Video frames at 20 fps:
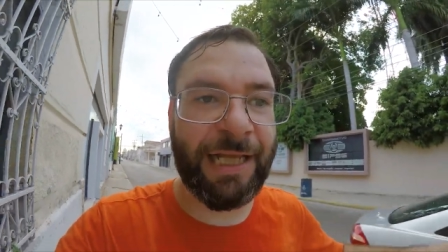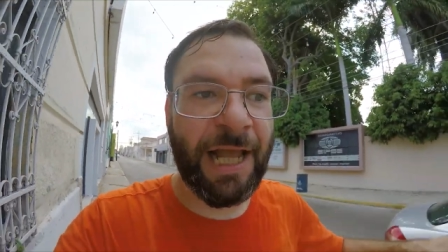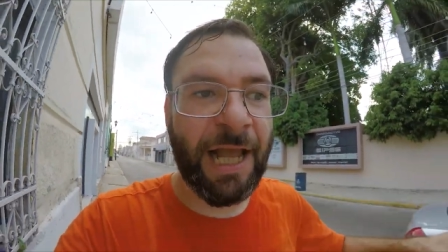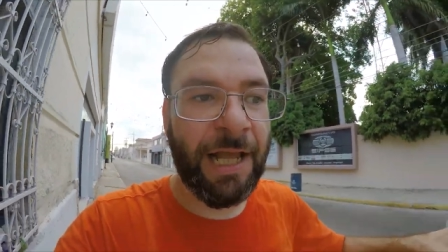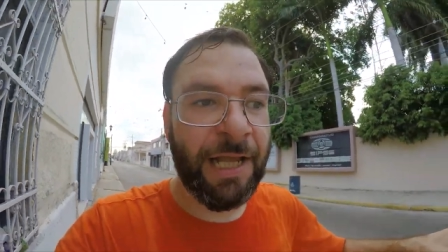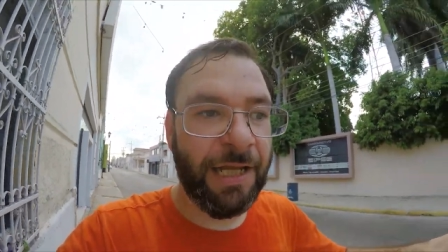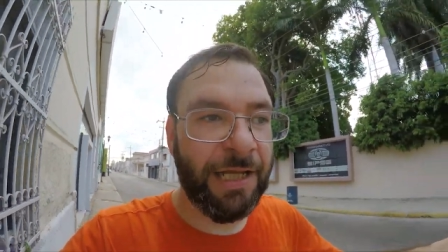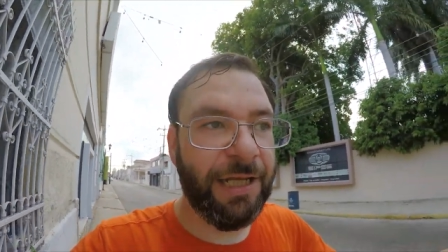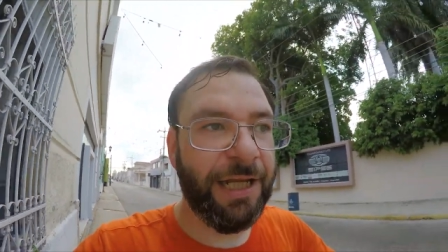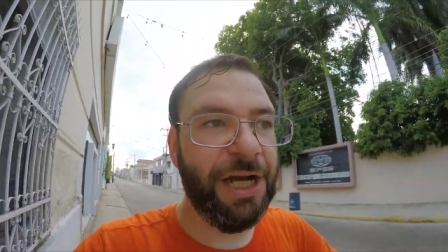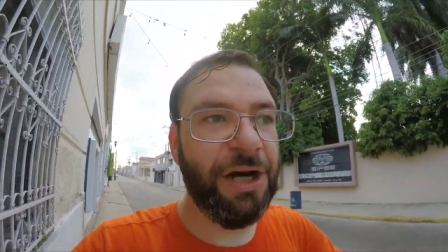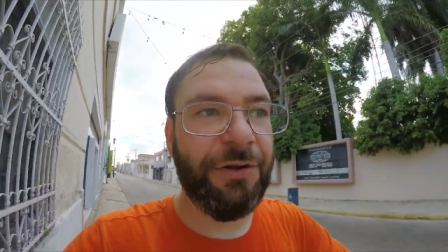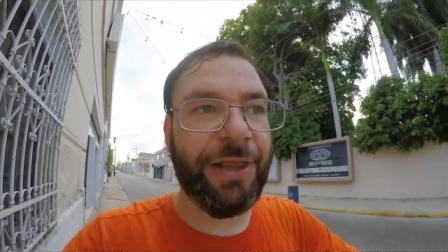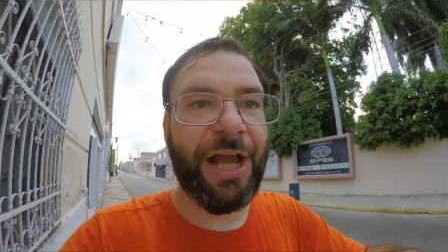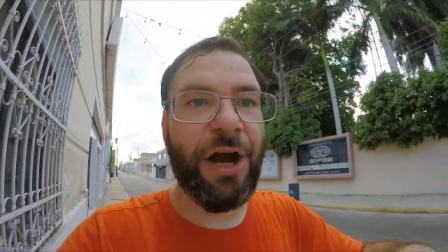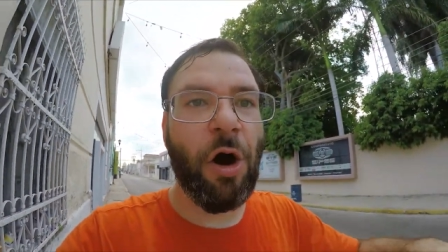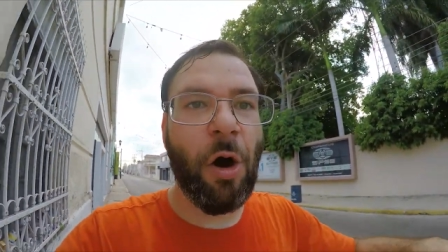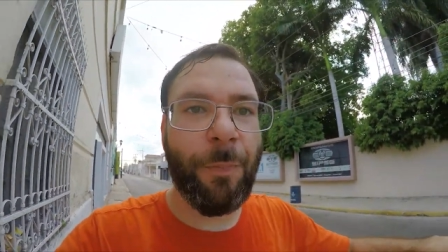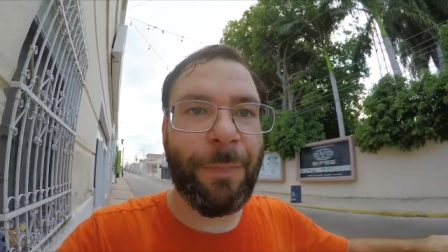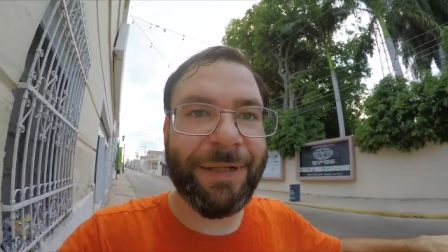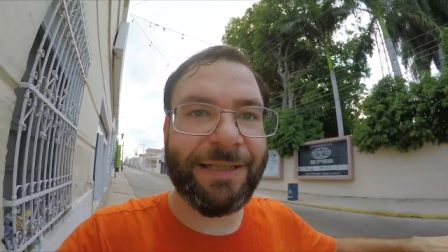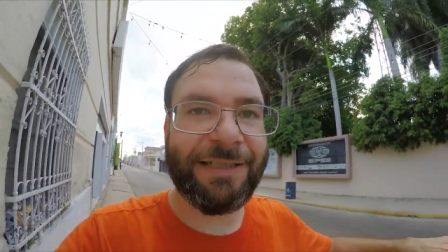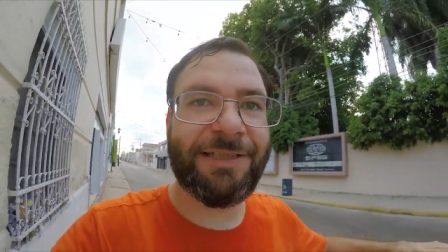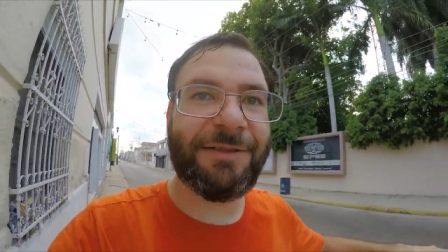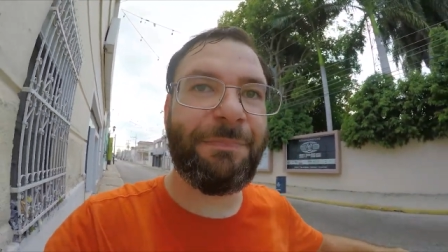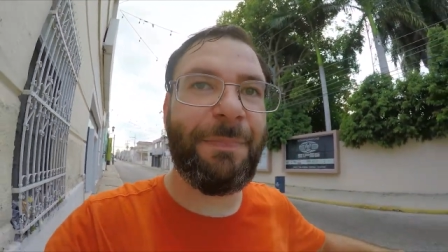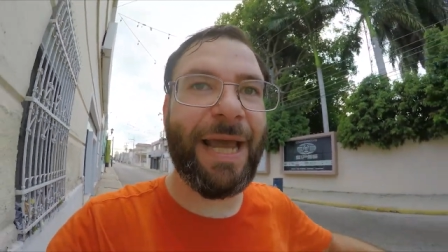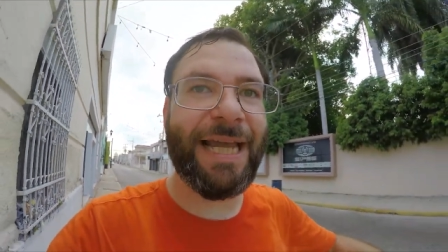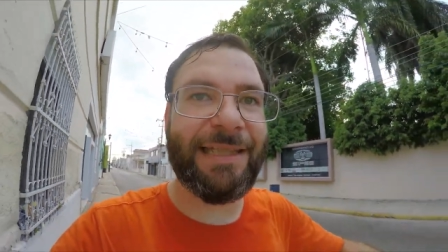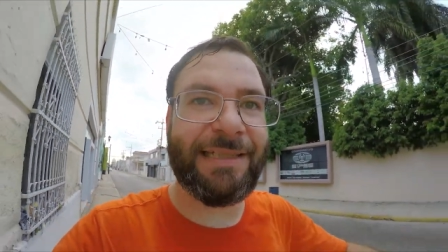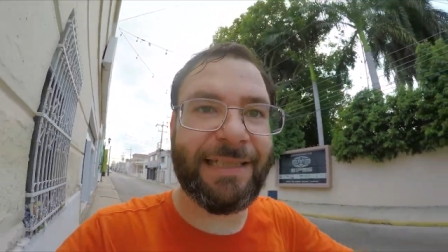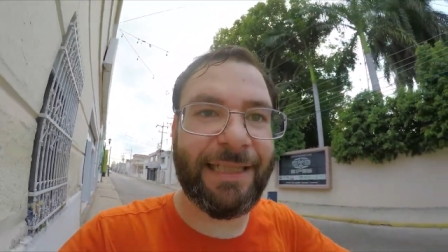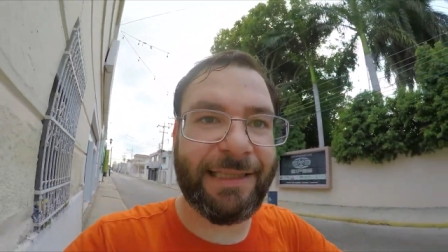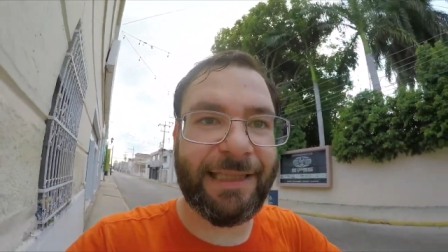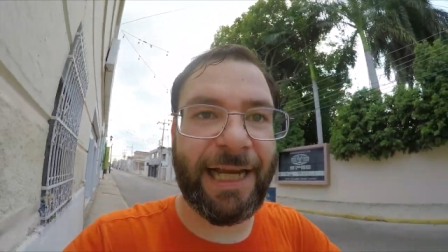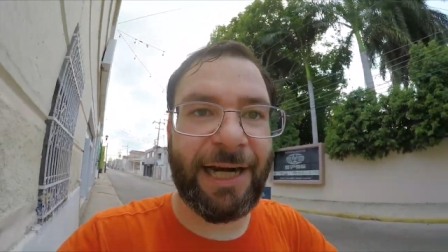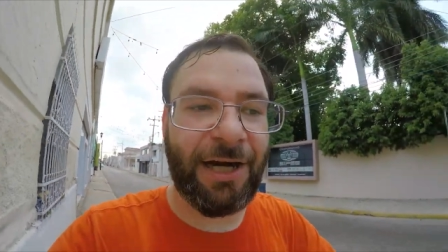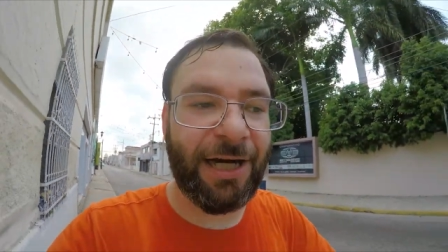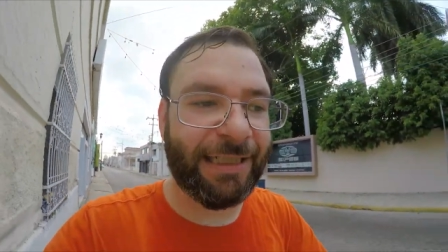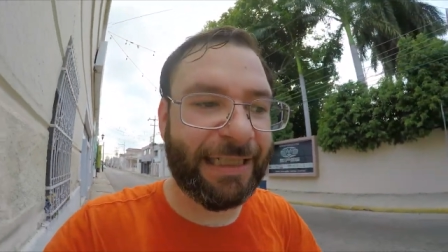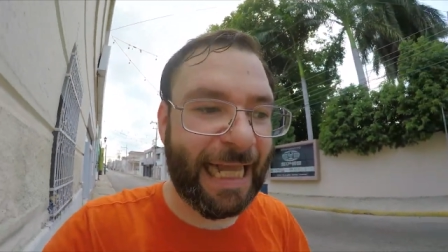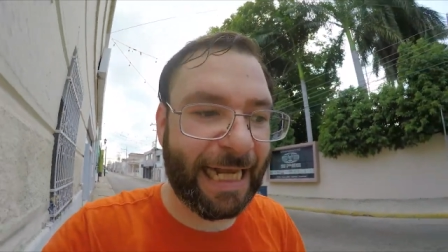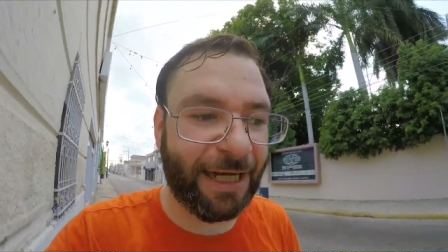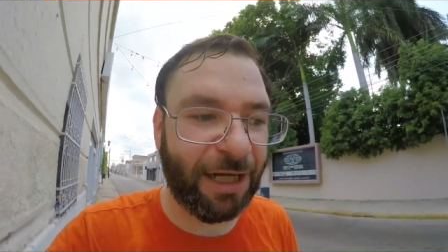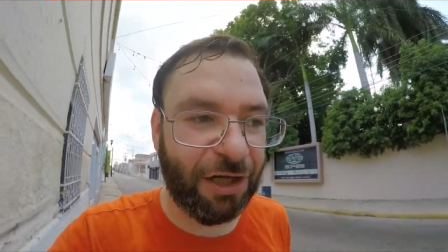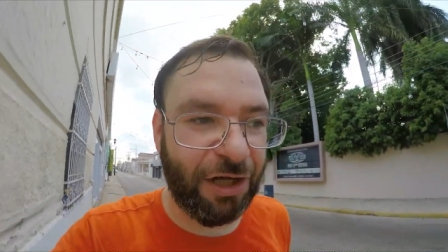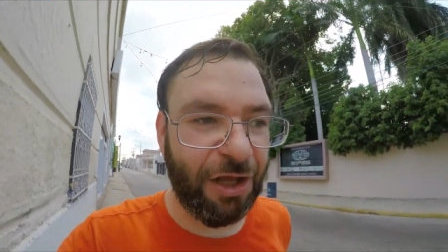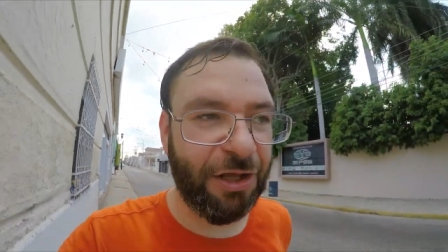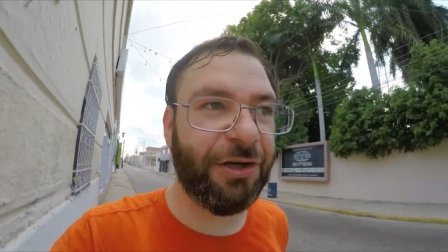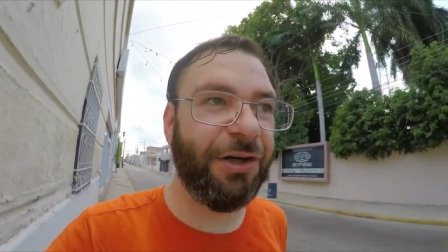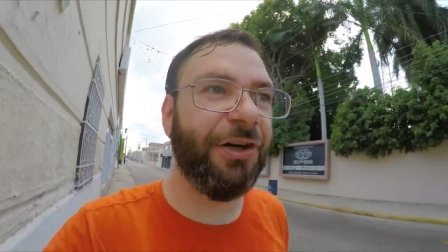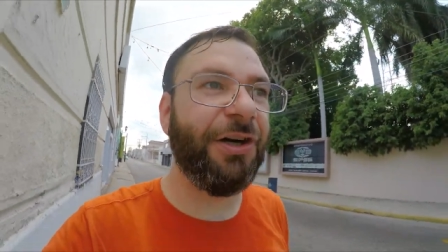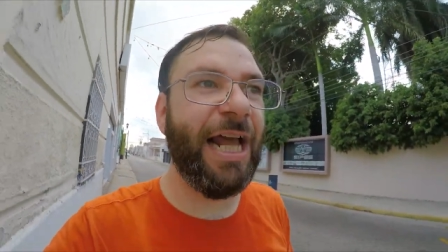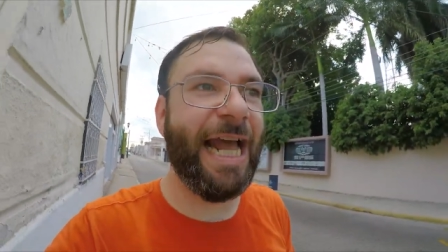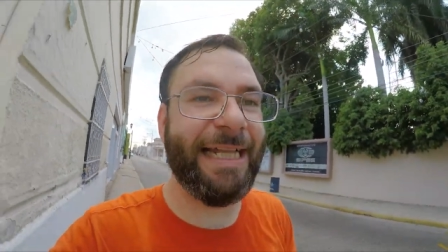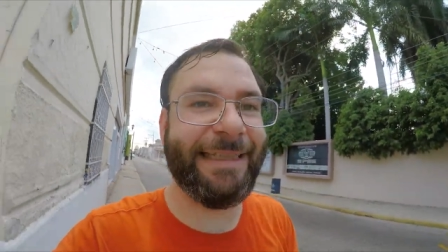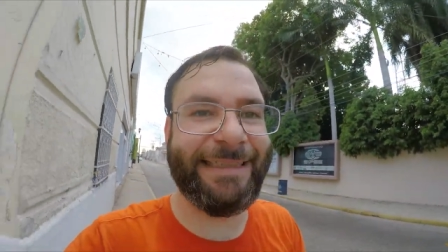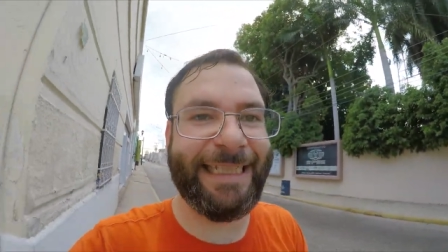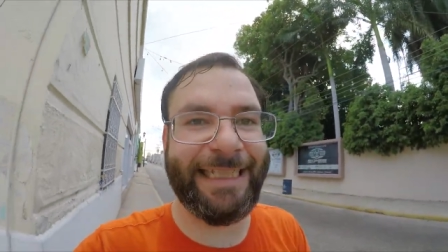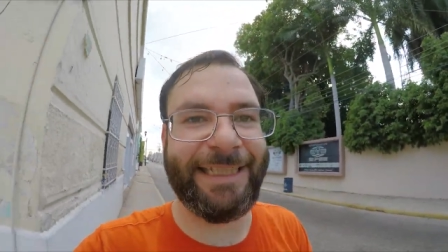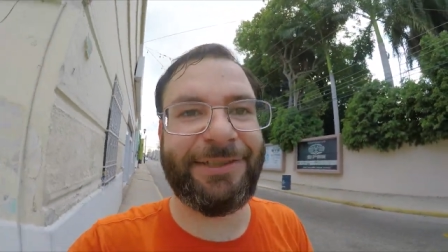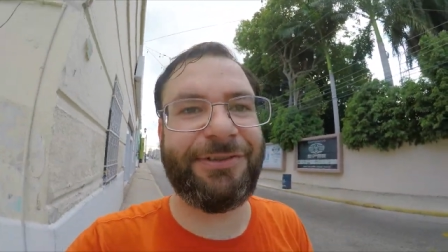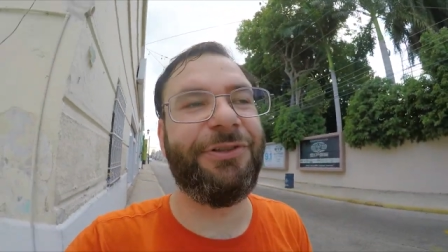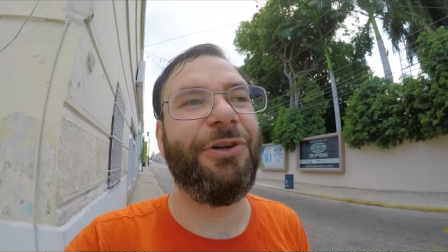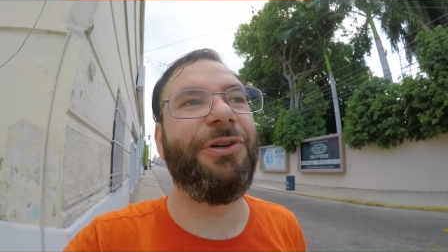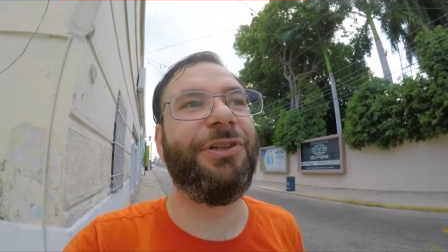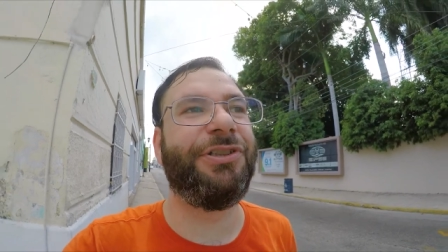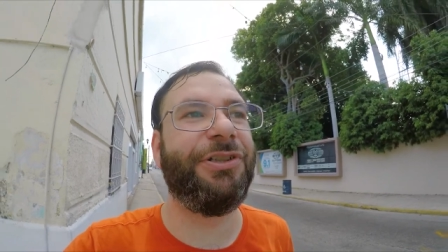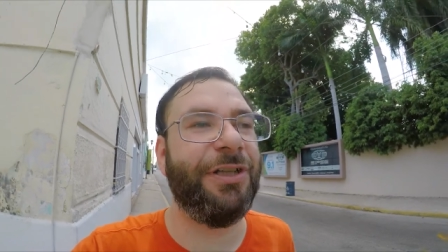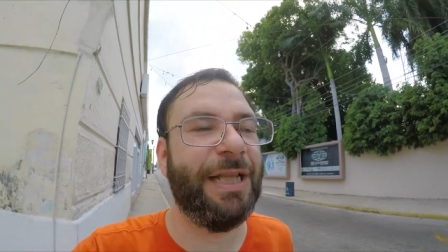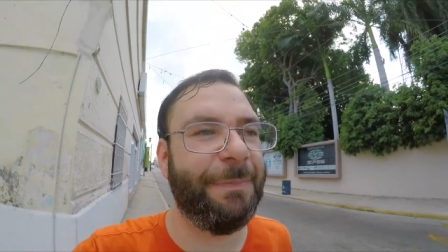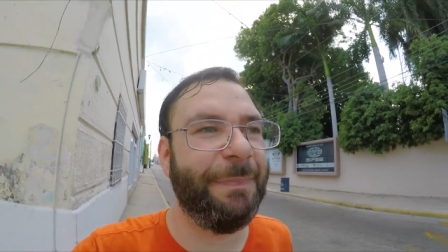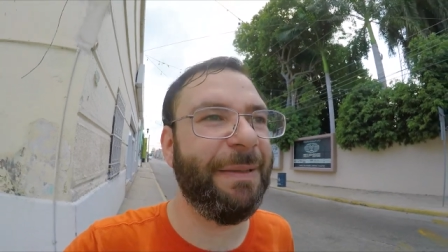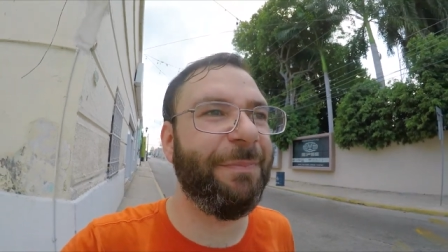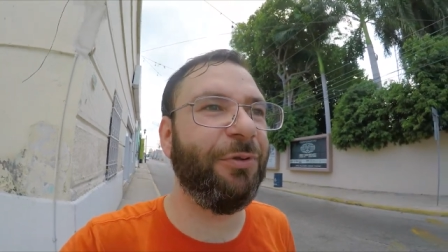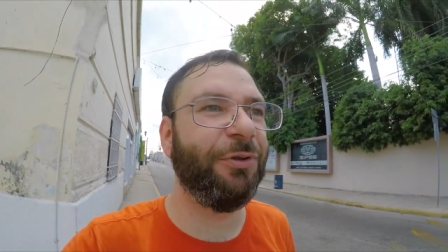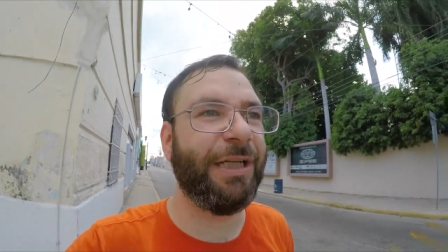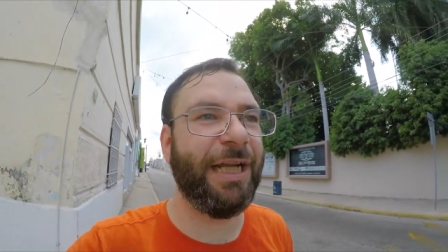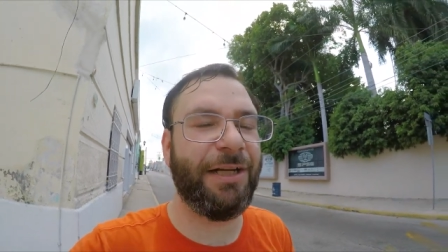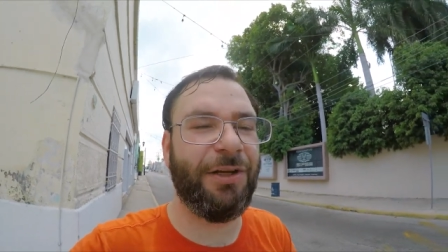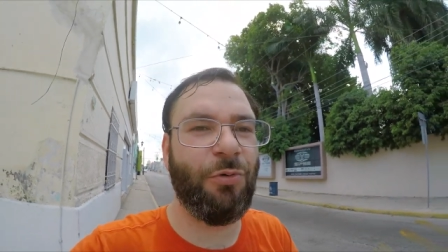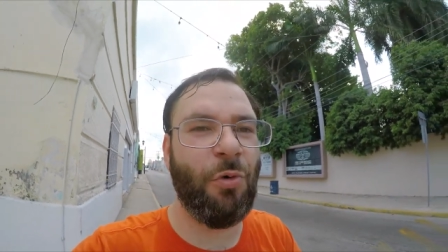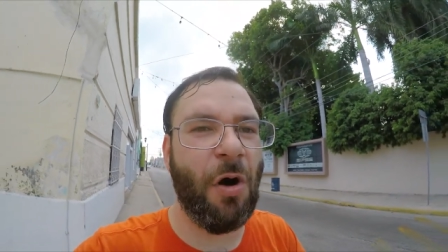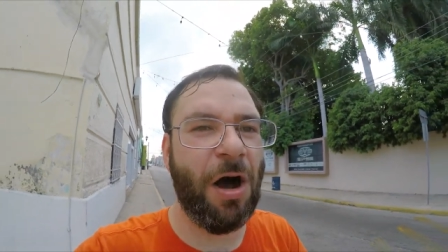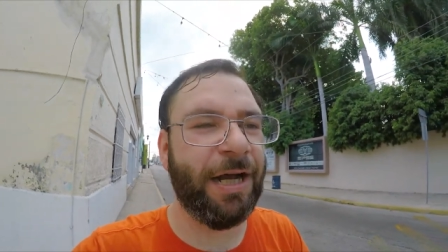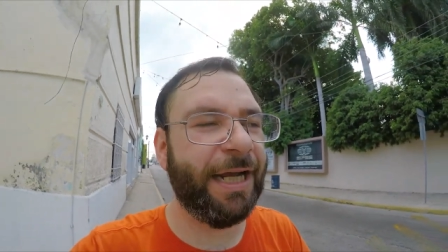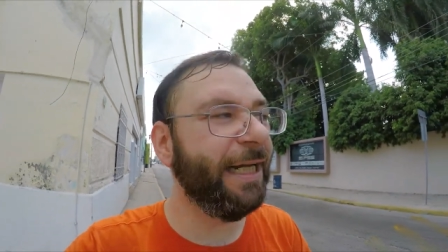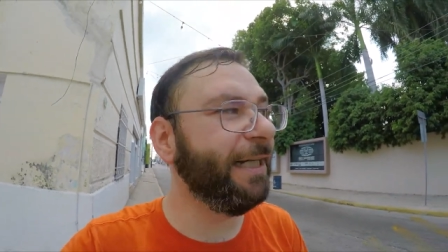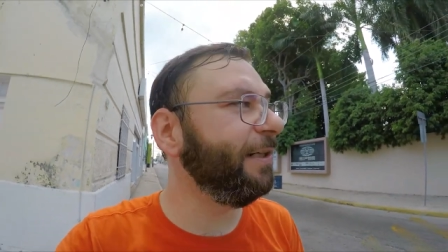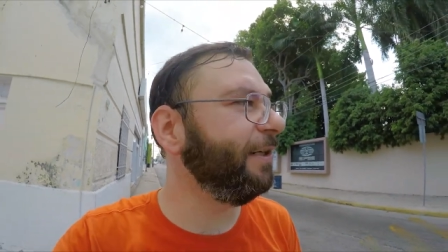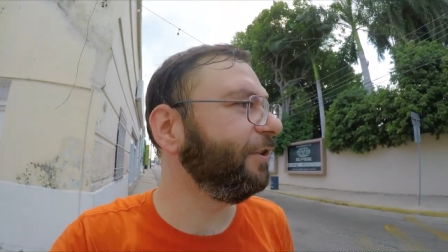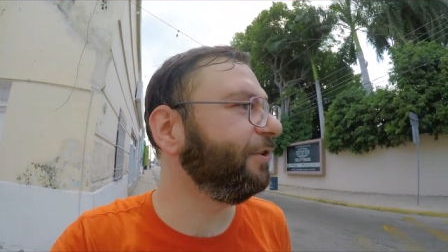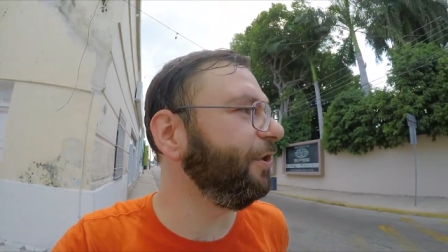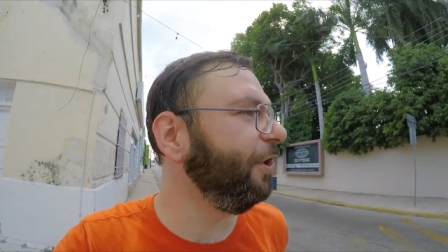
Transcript: you know, they open space in there in that cluttered antique store so that people can walk in there.